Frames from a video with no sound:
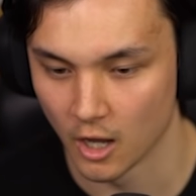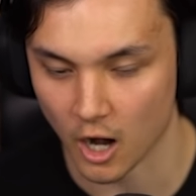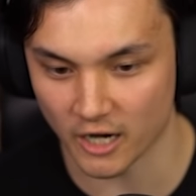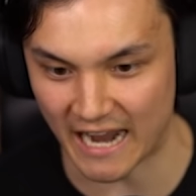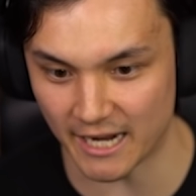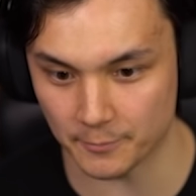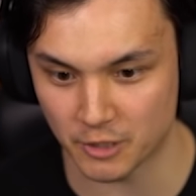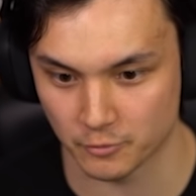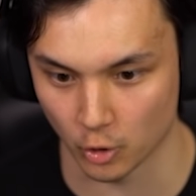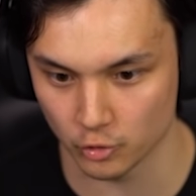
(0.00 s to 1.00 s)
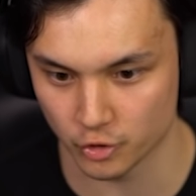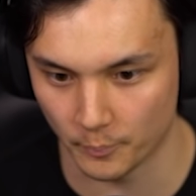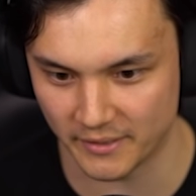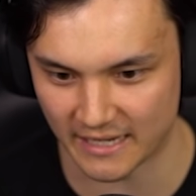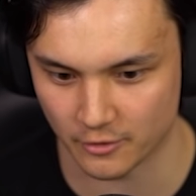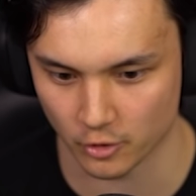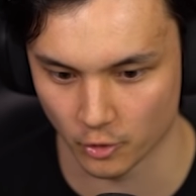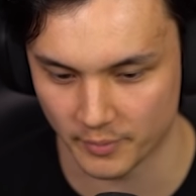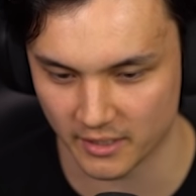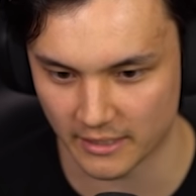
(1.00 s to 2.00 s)
A guy up top. Don't peek that
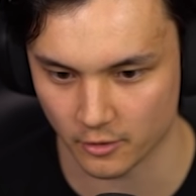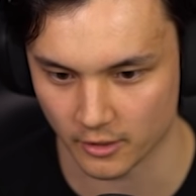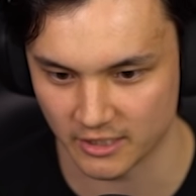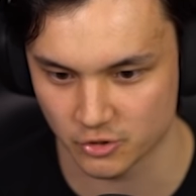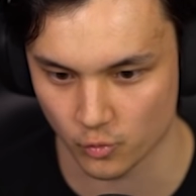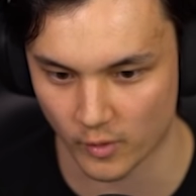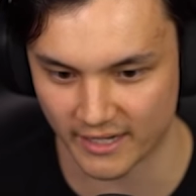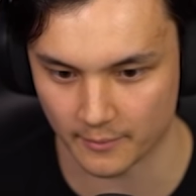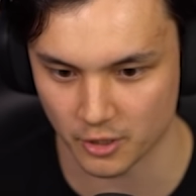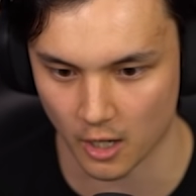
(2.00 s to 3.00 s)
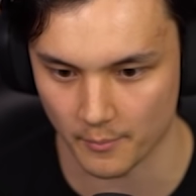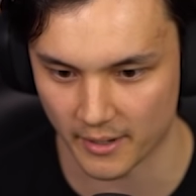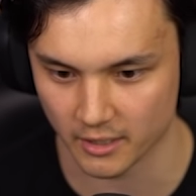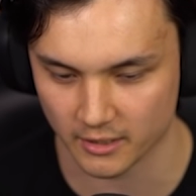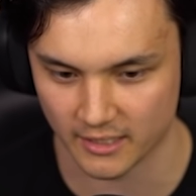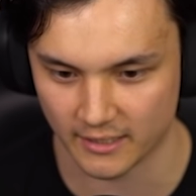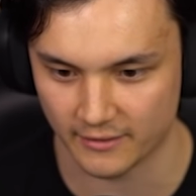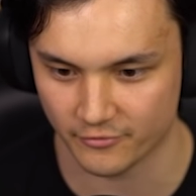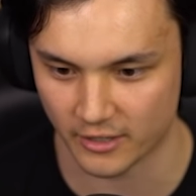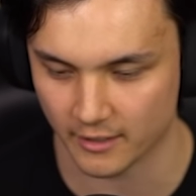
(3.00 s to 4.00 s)
door. He's right up top. I'm gonna get a
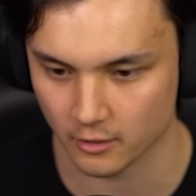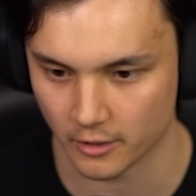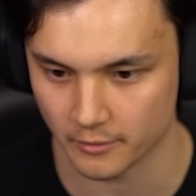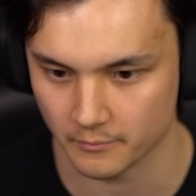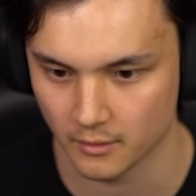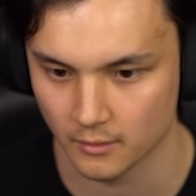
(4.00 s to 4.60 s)
different angle on him.